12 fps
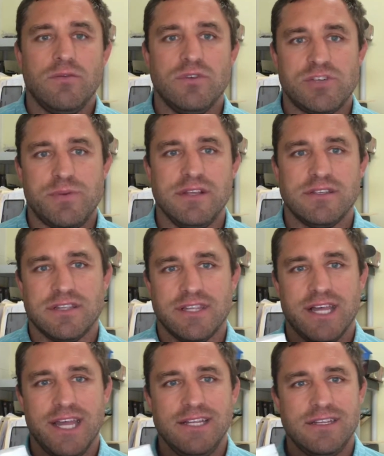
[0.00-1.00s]
which means
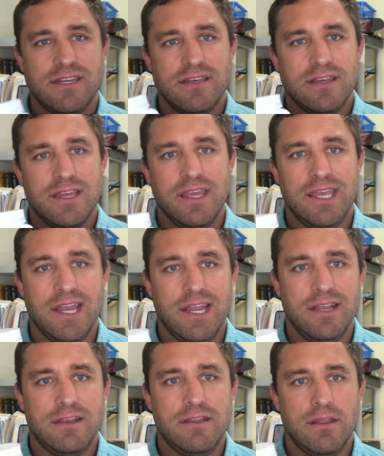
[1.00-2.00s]
light can get
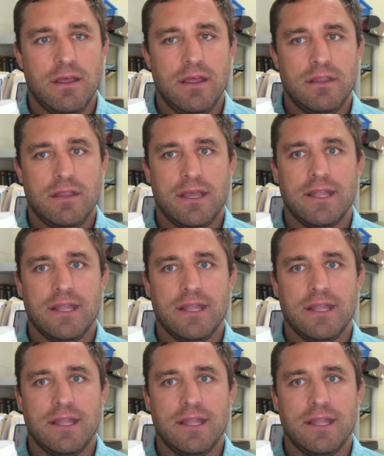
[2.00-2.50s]
into the